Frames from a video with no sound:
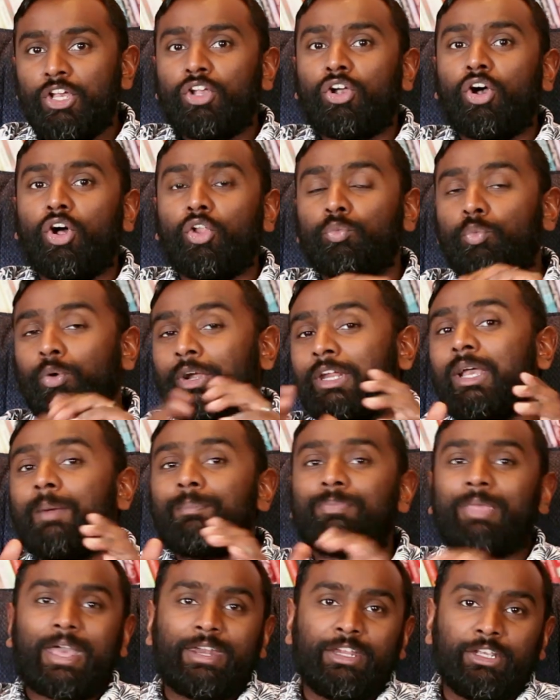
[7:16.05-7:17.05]
called Running
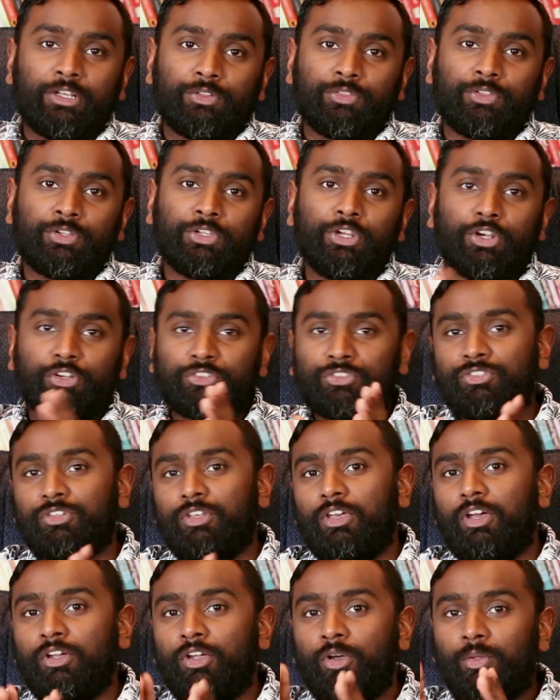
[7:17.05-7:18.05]
Up That Hill. The lyrics
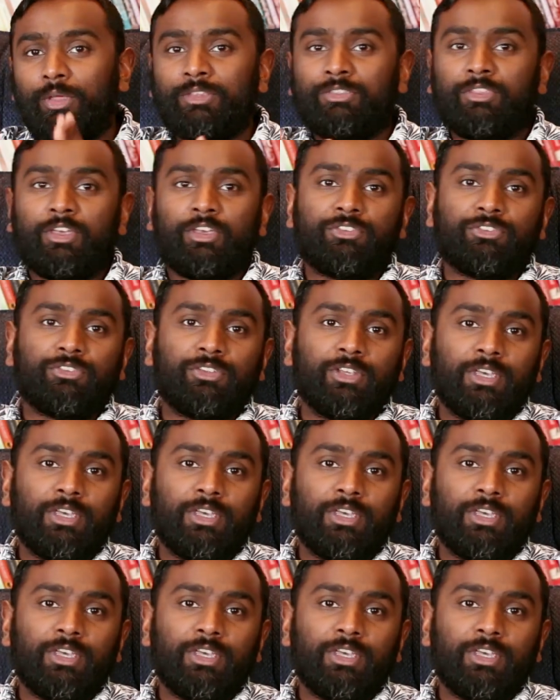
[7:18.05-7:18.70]
go like this